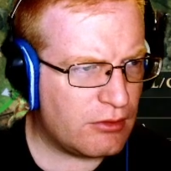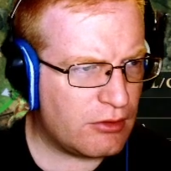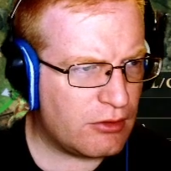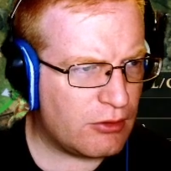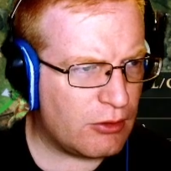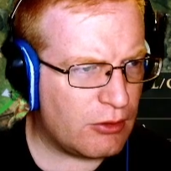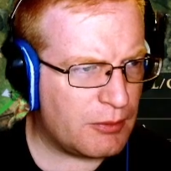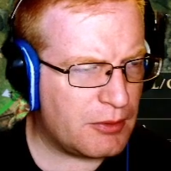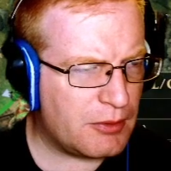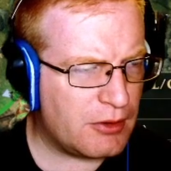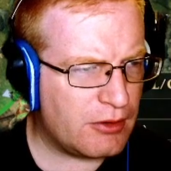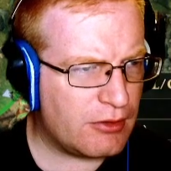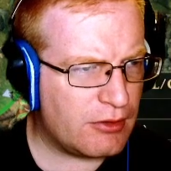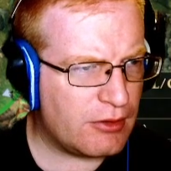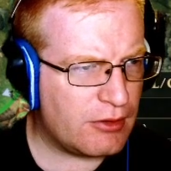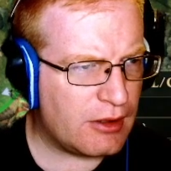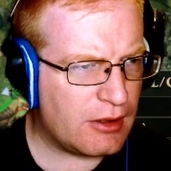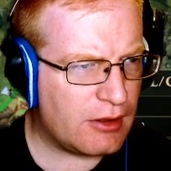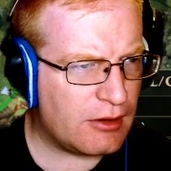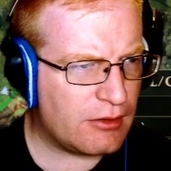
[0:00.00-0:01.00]
go up here
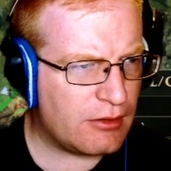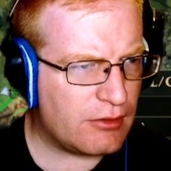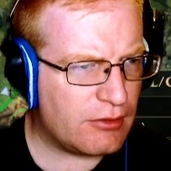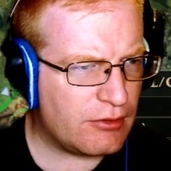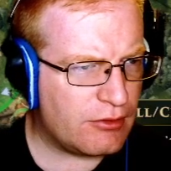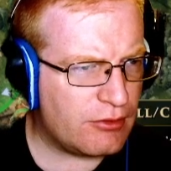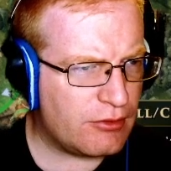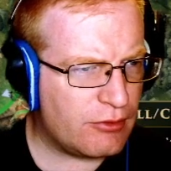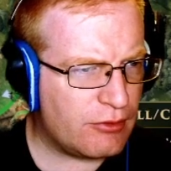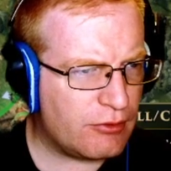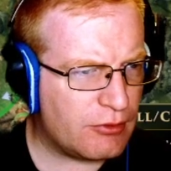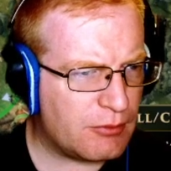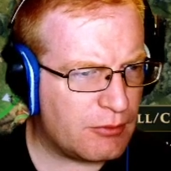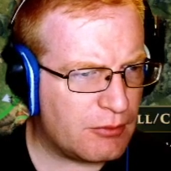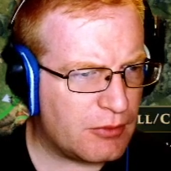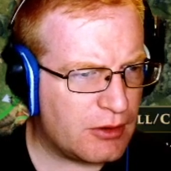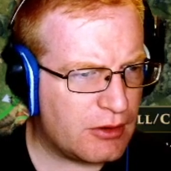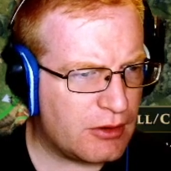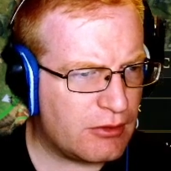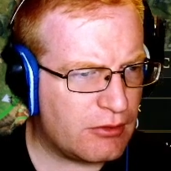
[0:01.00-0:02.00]
and do some
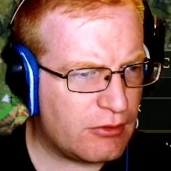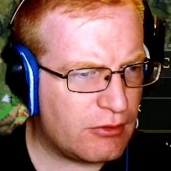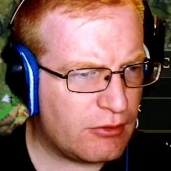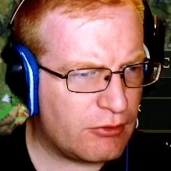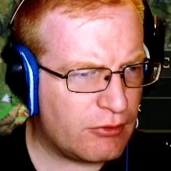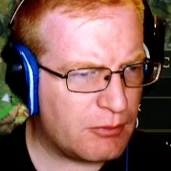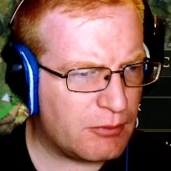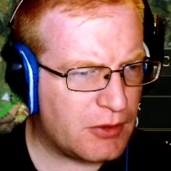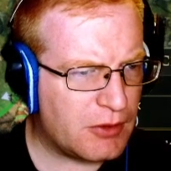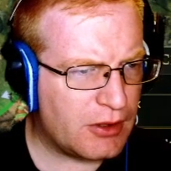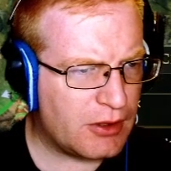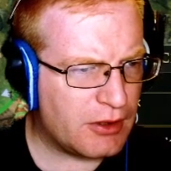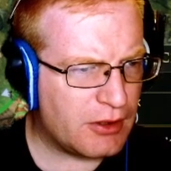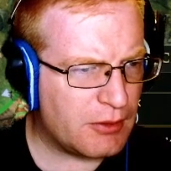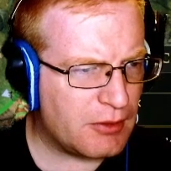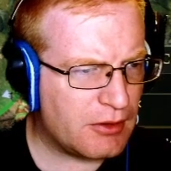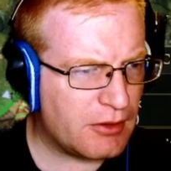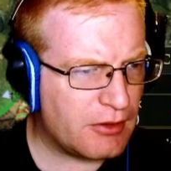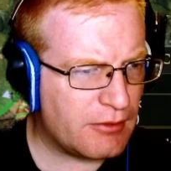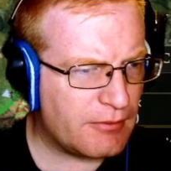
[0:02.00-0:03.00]
killing
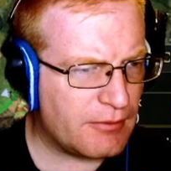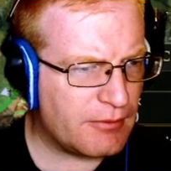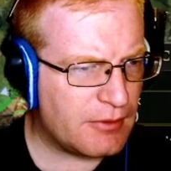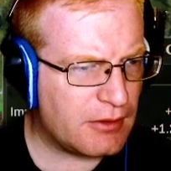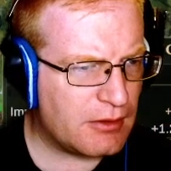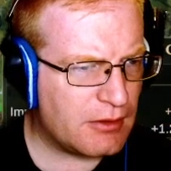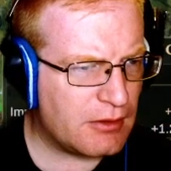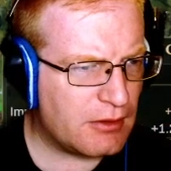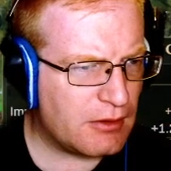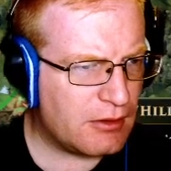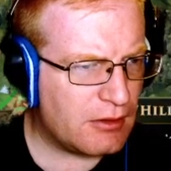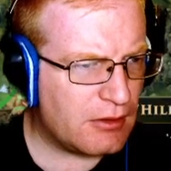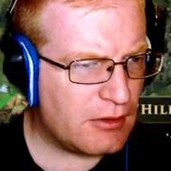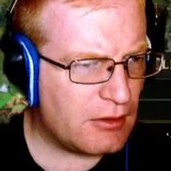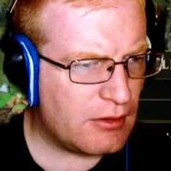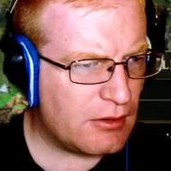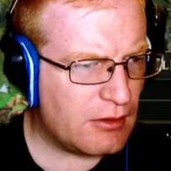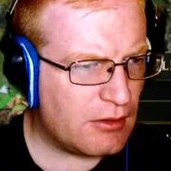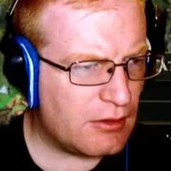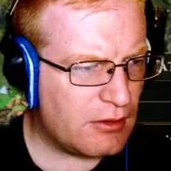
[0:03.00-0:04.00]
with.
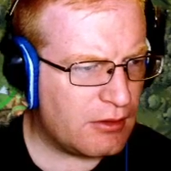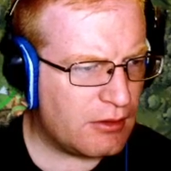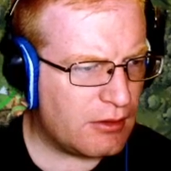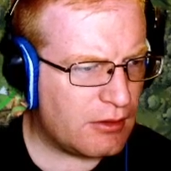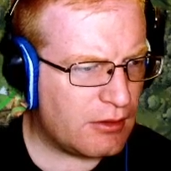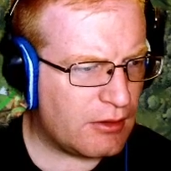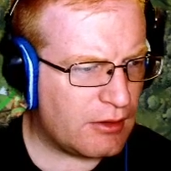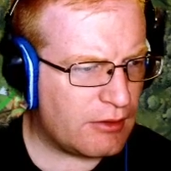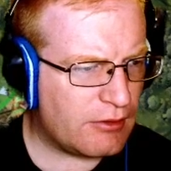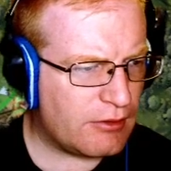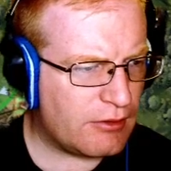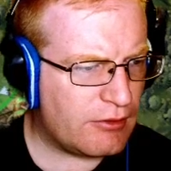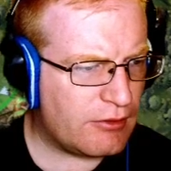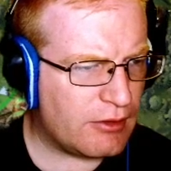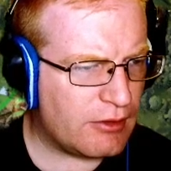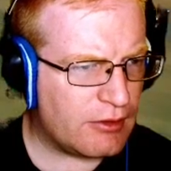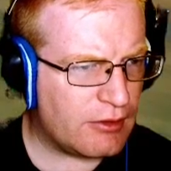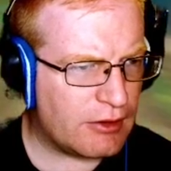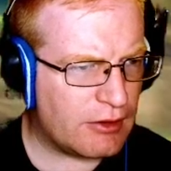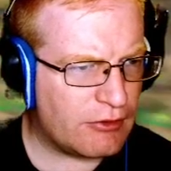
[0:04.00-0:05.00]
Let's
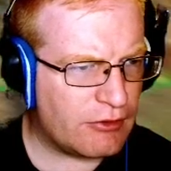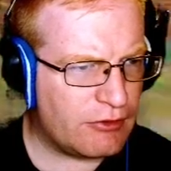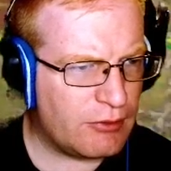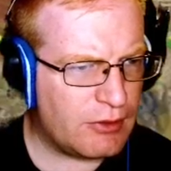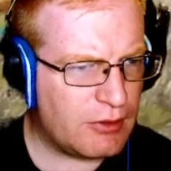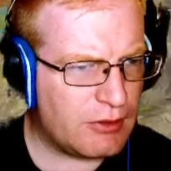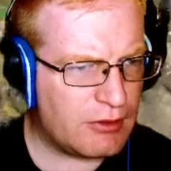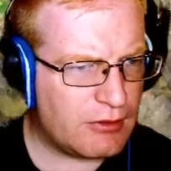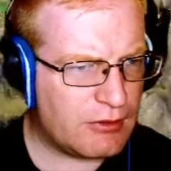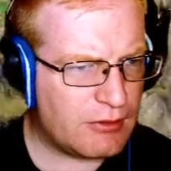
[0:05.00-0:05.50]
next unit.